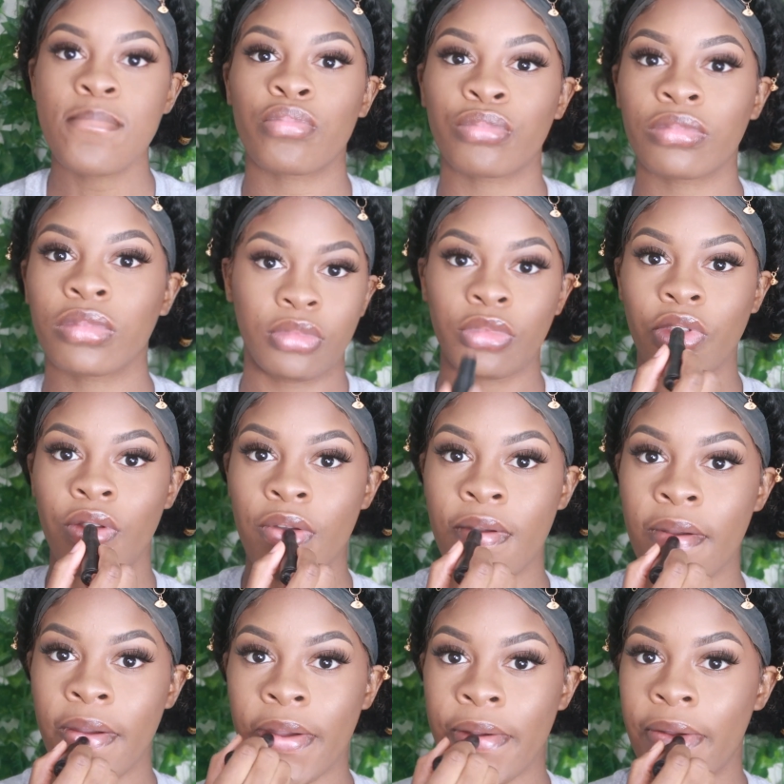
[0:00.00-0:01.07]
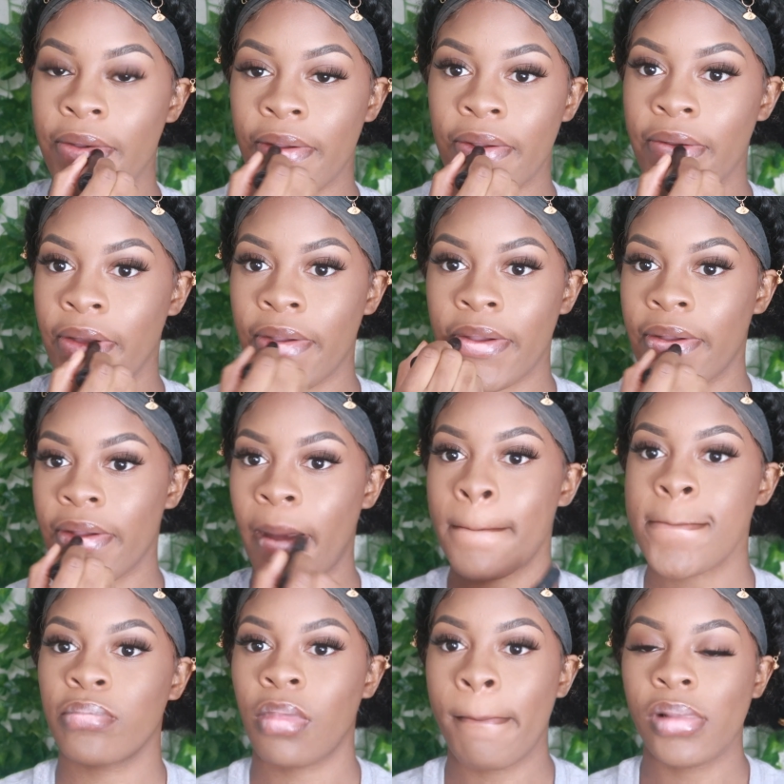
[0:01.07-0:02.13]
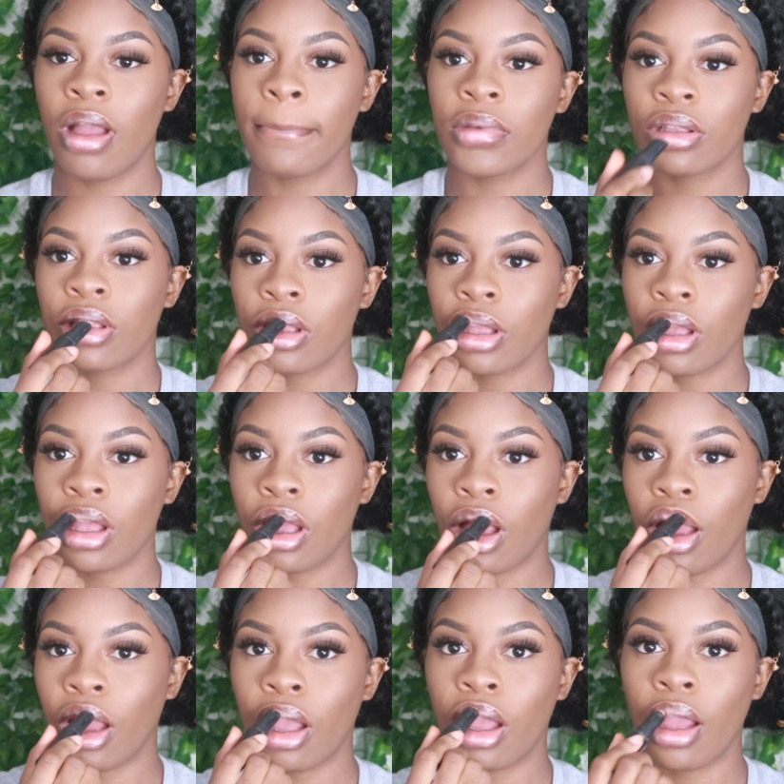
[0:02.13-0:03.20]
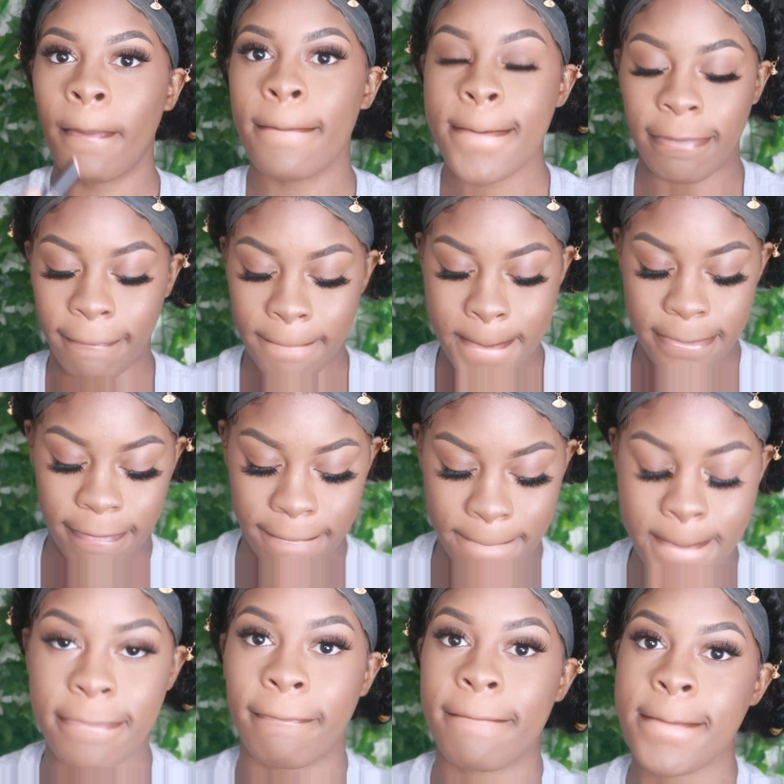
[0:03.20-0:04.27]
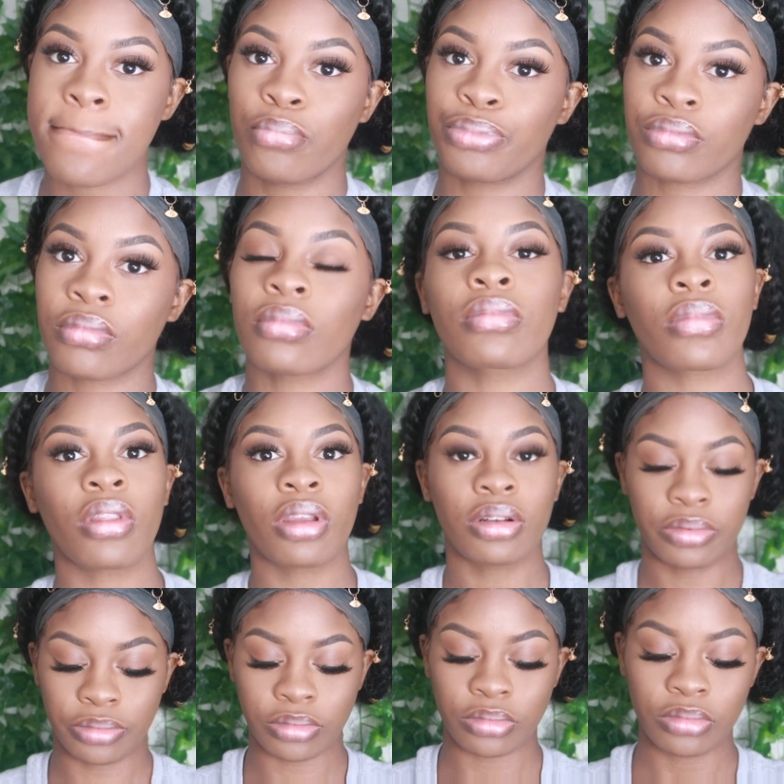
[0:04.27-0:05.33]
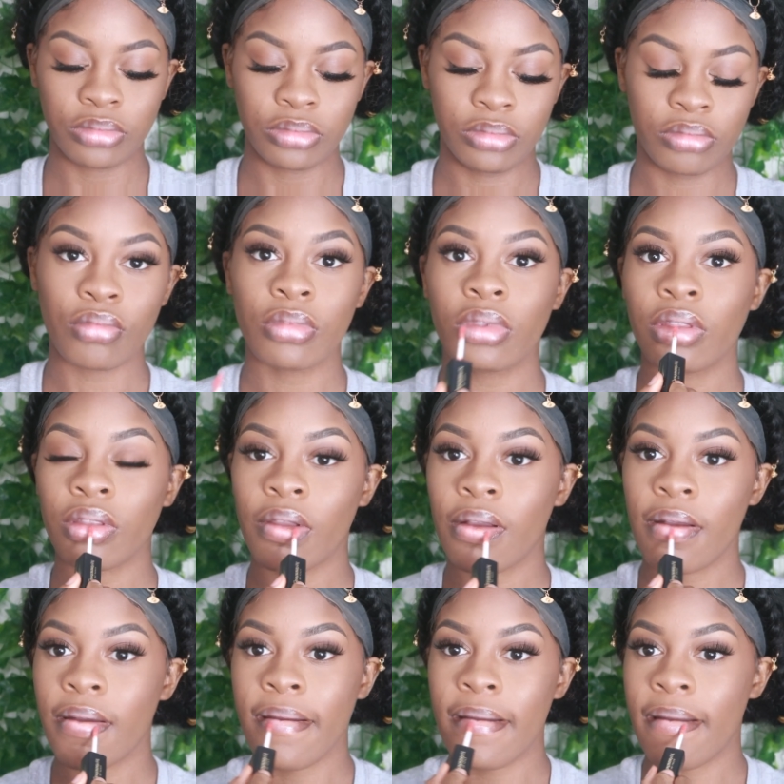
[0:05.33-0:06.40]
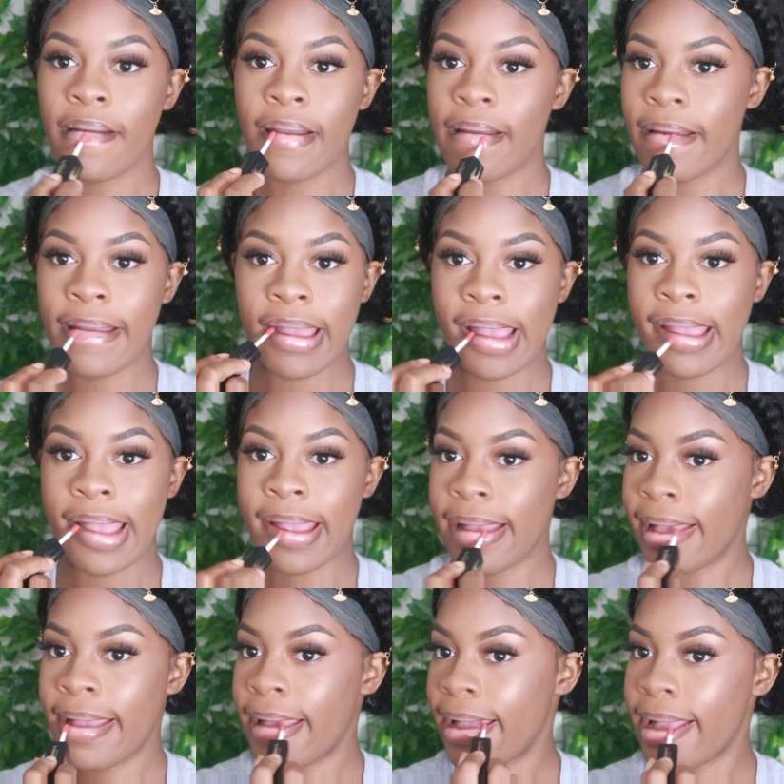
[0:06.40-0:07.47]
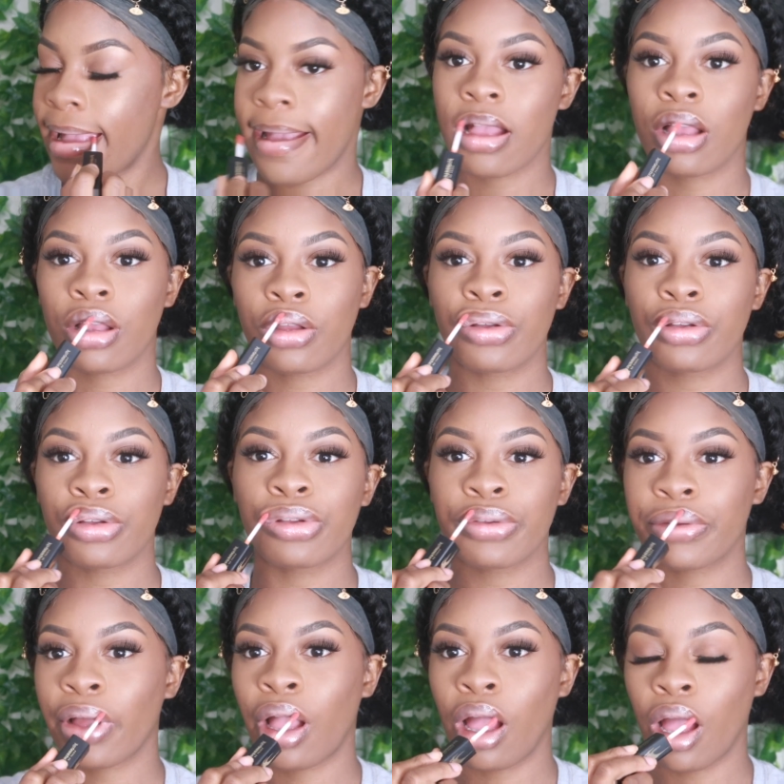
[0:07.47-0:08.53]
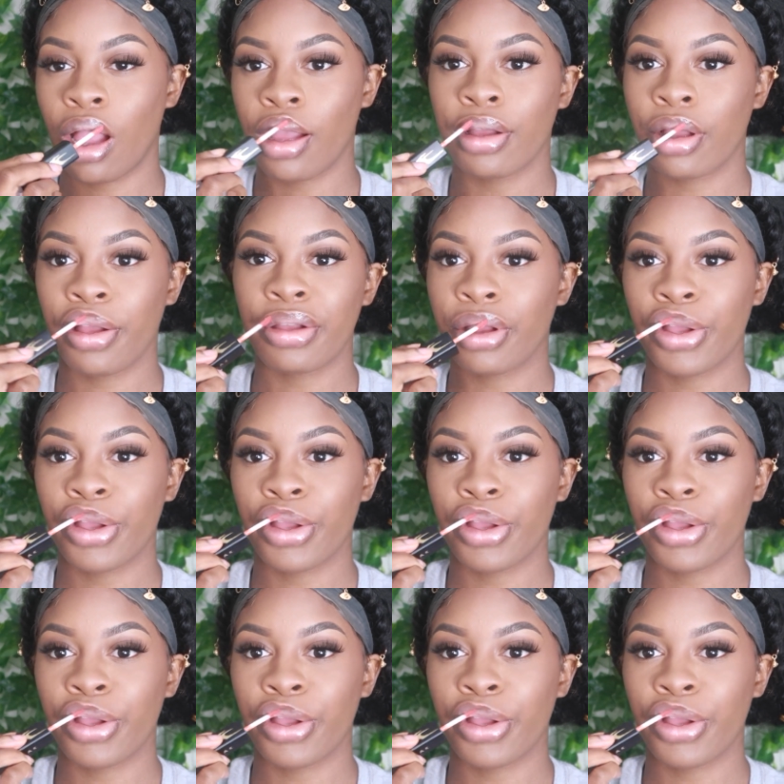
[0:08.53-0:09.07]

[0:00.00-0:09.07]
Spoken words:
And then I'm going to go in with my RubyKiss in the shade Nude. Rub that in. And then I'm going to use my Lorac lipstick and go on top of that.